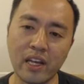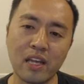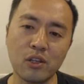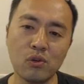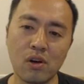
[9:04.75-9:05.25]

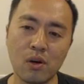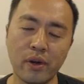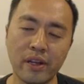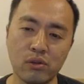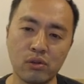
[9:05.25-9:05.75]
you are
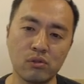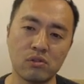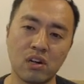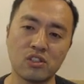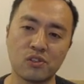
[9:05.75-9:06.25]
way too
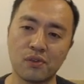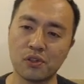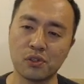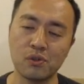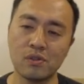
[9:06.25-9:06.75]

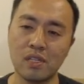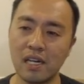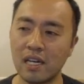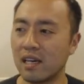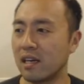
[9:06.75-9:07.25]
controversial,
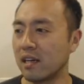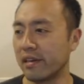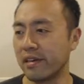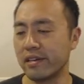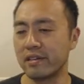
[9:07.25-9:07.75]

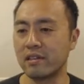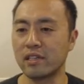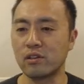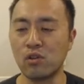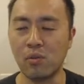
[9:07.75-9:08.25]
and like
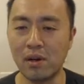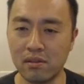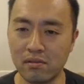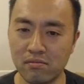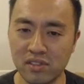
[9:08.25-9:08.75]
you talk about
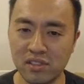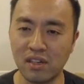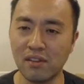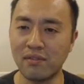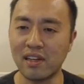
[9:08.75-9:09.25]

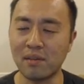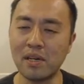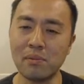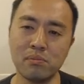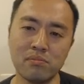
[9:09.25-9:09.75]
stuff that
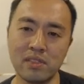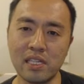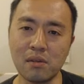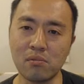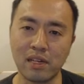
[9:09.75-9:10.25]
might
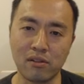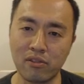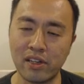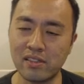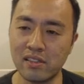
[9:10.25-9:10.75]
deem like
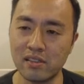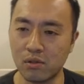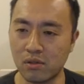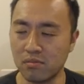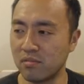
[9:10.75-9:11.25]
racist
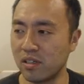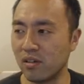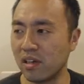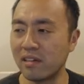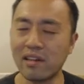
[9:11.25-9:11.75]
or, you know,
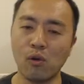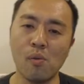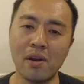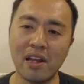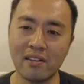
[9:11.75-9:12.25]

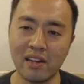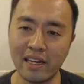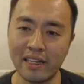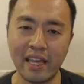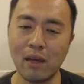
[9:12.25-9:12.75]
anti-woman,
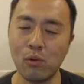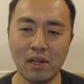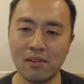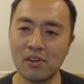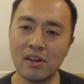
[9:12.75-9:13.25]
anti-gay, whatever.